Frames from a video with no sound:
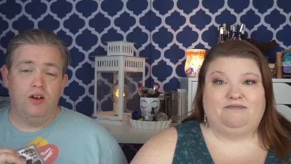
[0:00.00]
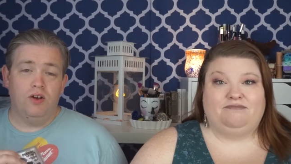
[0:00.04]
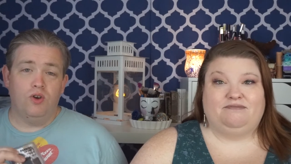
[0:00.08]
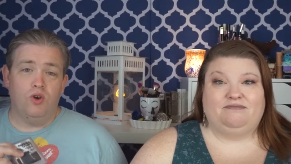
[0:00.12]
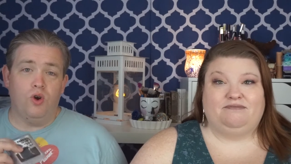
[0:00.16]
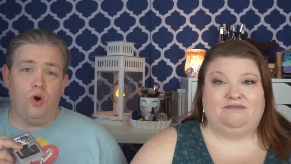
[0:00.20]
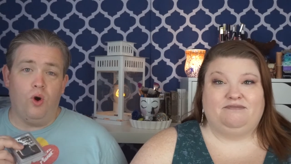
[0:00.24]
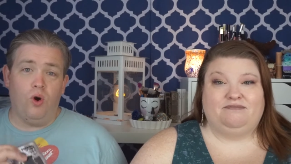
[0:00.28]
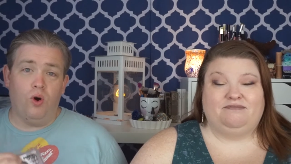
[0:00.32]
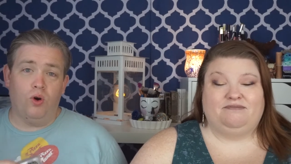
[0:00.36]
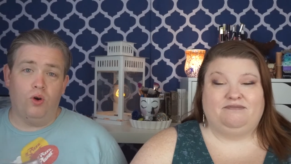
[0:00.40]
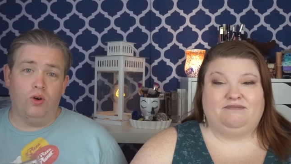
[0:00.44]

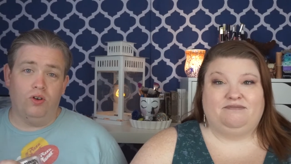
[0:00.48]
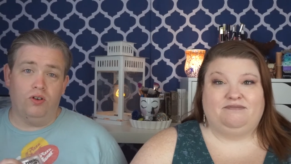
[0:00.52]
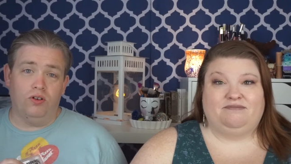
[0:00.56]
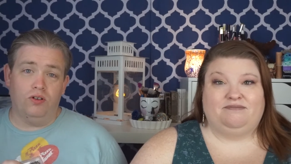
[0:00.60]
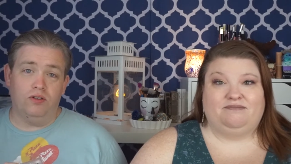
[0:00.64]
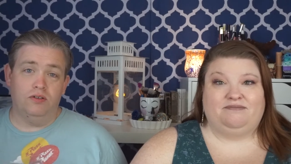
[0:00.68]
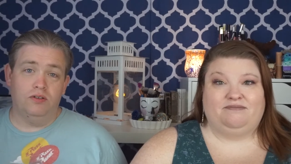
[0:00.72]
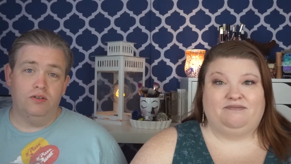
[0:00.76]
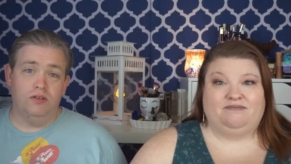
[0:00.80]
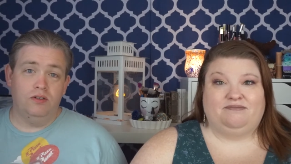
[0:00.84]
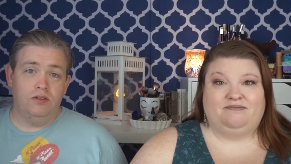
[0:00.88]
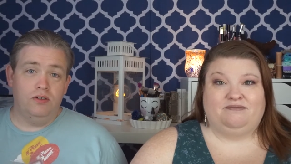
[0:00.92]
Speaker 1: Coral.
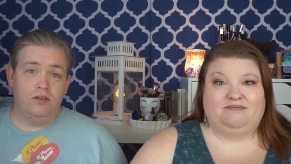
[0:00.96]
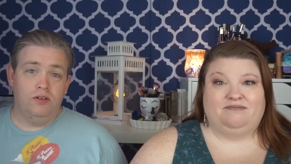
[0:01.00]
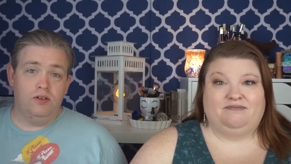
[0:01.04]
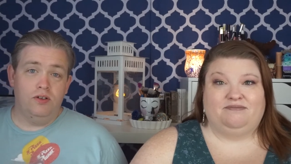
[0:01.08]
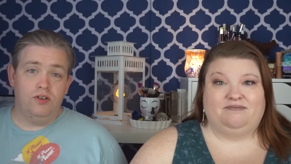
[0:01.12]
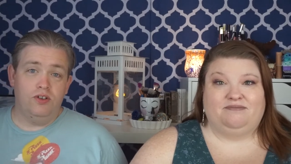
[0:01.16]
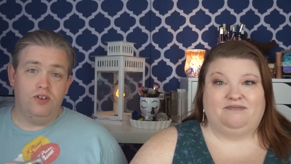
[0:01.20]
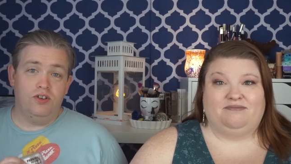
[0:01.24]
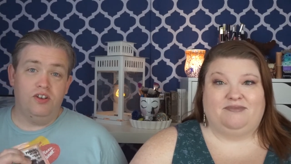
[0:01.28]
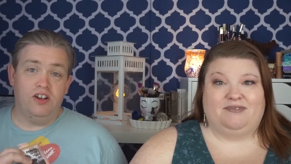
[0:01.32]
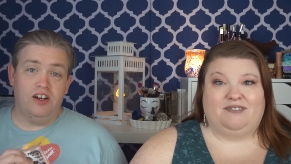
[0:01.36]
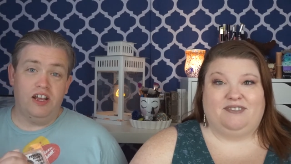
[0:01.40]

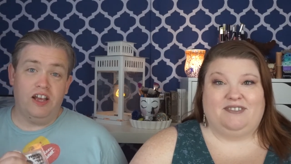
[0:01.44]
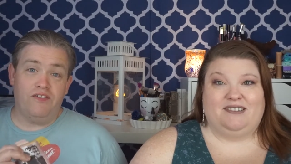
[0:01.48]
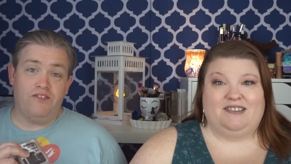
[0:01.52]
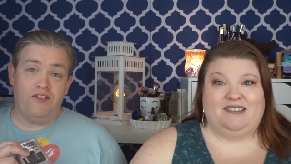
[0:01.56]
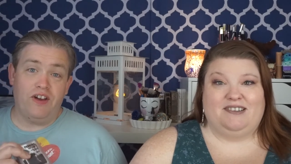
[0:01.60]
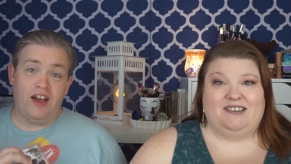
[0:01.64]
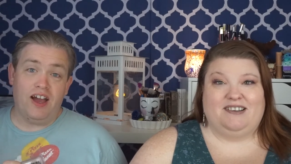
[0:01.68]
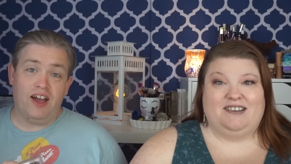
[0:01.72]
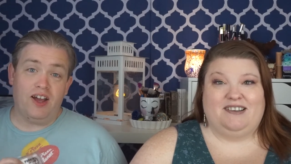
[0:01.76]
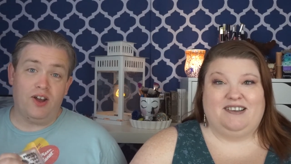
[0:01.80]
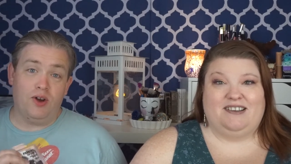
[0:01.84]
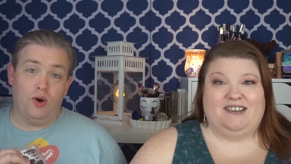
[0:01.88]
You're going to get
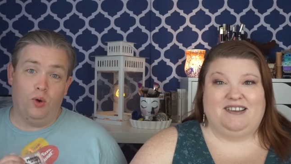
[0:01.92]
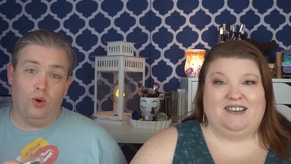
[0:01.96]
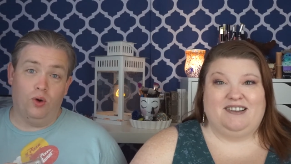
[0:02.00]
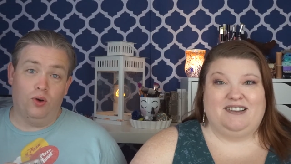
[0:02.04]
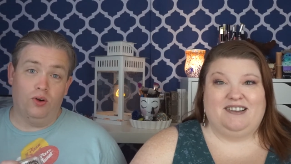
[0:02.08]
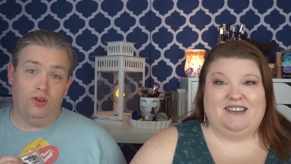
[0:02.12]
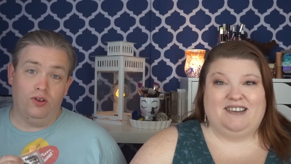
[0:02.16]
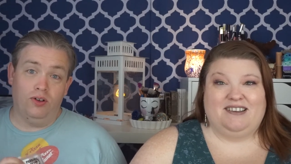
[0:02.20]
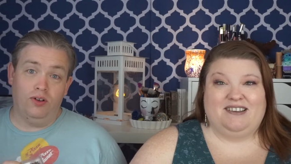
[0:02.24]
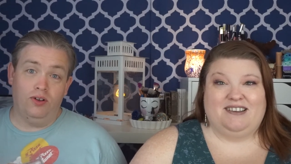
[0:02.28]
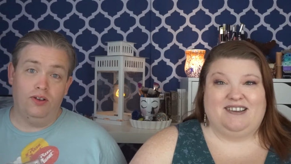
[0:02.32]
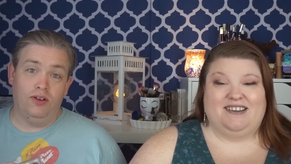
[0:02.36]
fat,
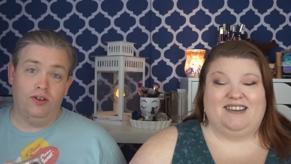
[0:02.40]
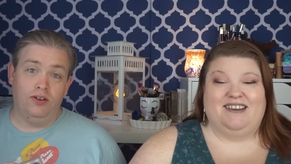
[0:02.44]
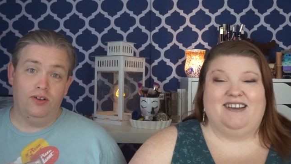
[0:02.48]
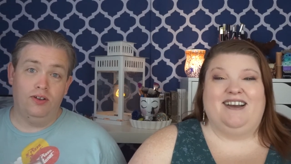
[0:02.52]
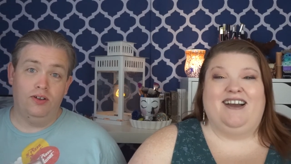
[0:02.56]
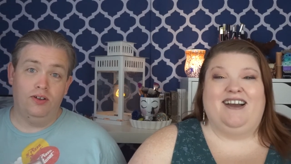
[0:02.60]
Coral.